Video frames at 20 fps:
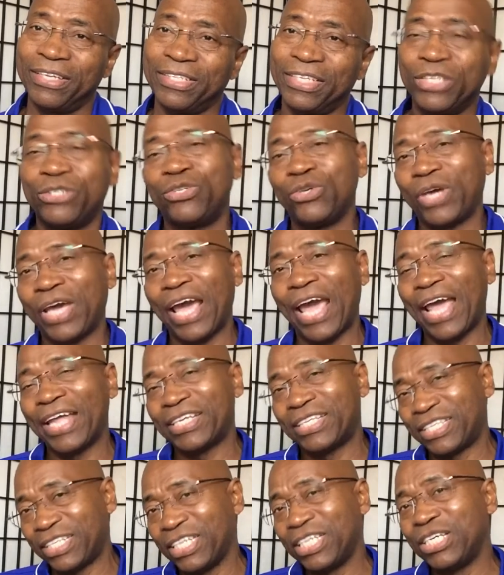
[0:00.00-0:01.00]
since you
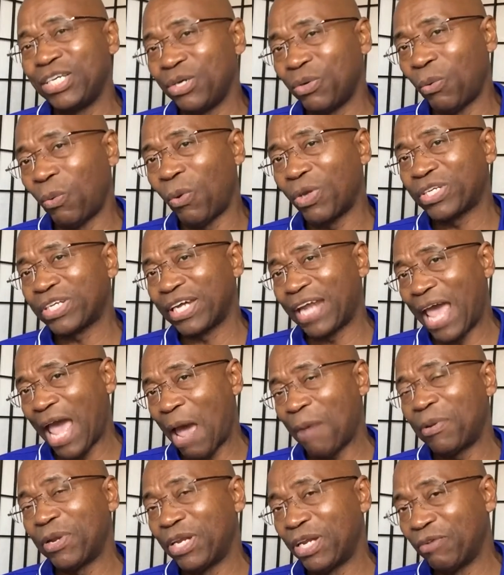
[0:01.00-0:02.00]
can't see what's going to
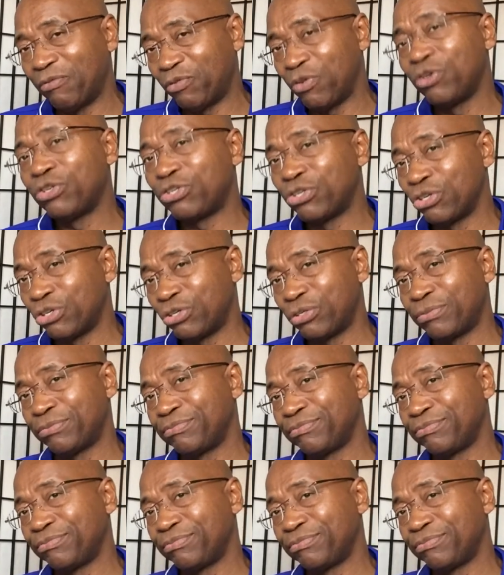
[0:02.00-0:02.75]
happen in the future